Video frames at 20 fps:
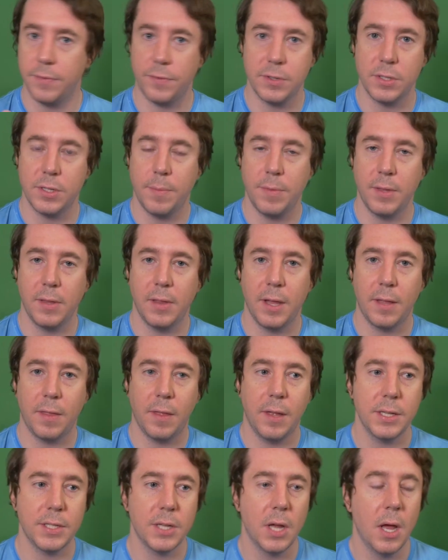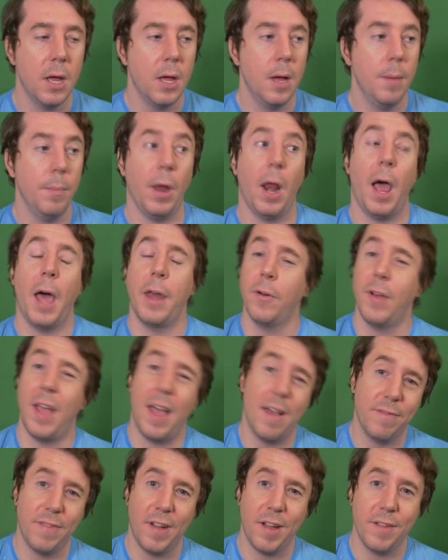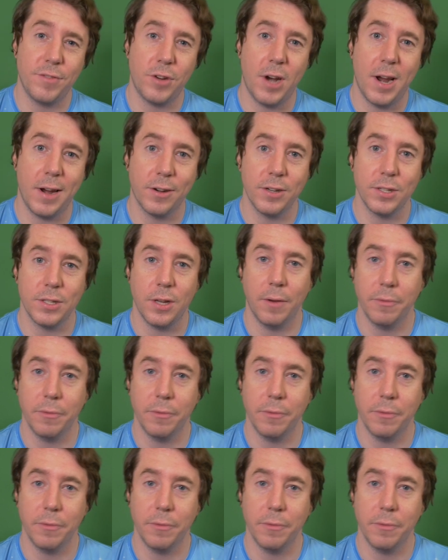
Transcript: for something like this. But I don't have Vive trackers,